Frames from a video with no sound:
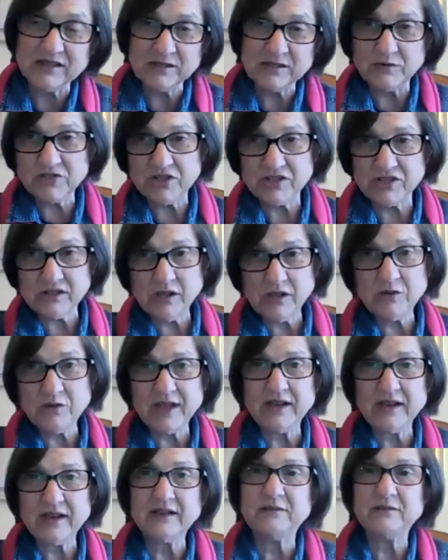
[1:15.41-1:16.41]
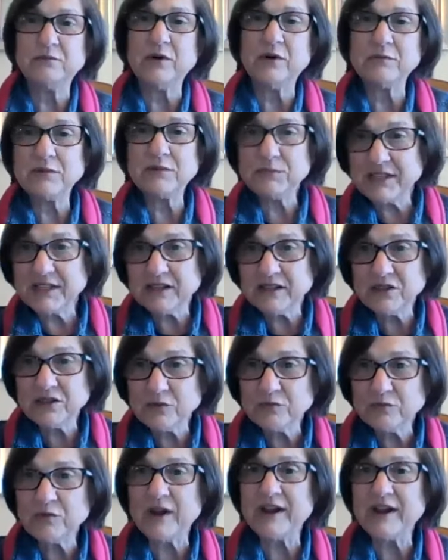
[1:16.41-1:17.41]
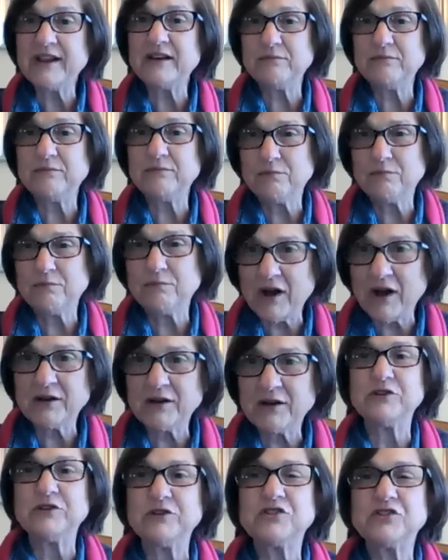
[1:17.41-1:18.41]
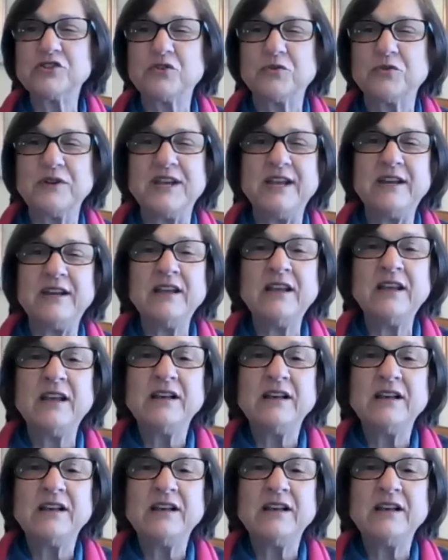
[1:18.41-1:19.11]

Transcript: which is located probably at the right bottom of your screen